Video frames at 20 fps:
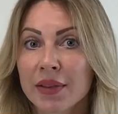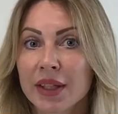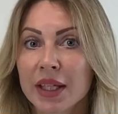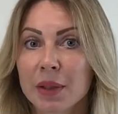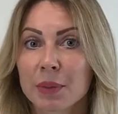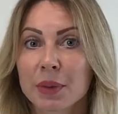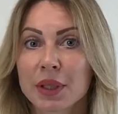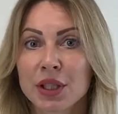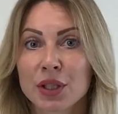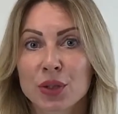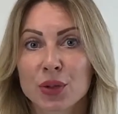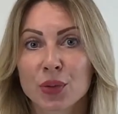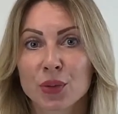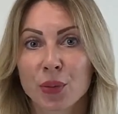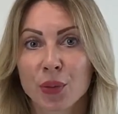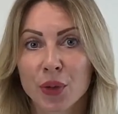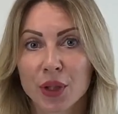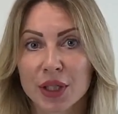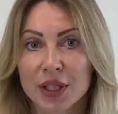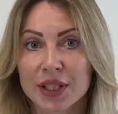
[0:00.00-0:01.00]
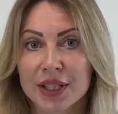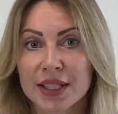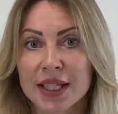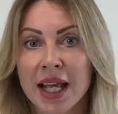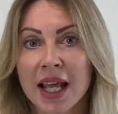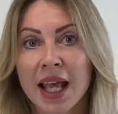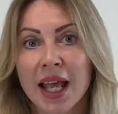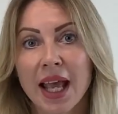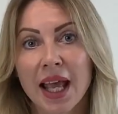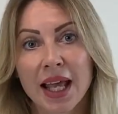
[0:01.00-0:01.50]
them into words
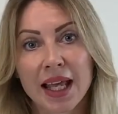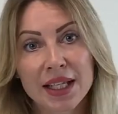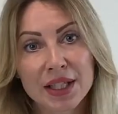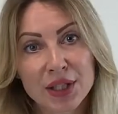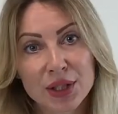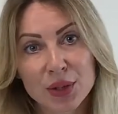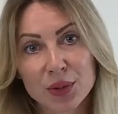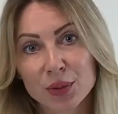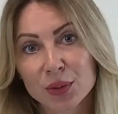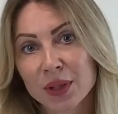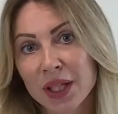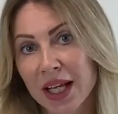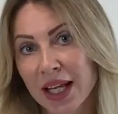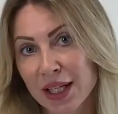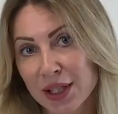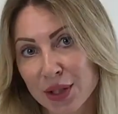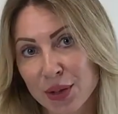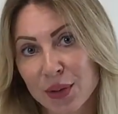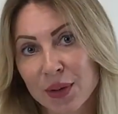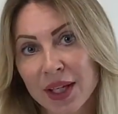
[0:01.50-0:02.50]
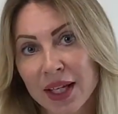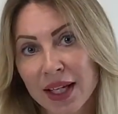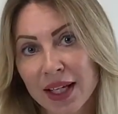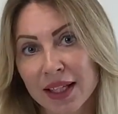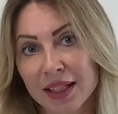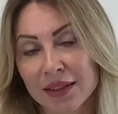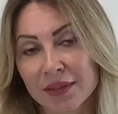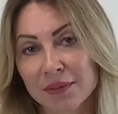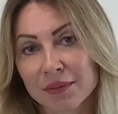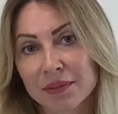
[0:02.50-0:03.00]
as soon as you can.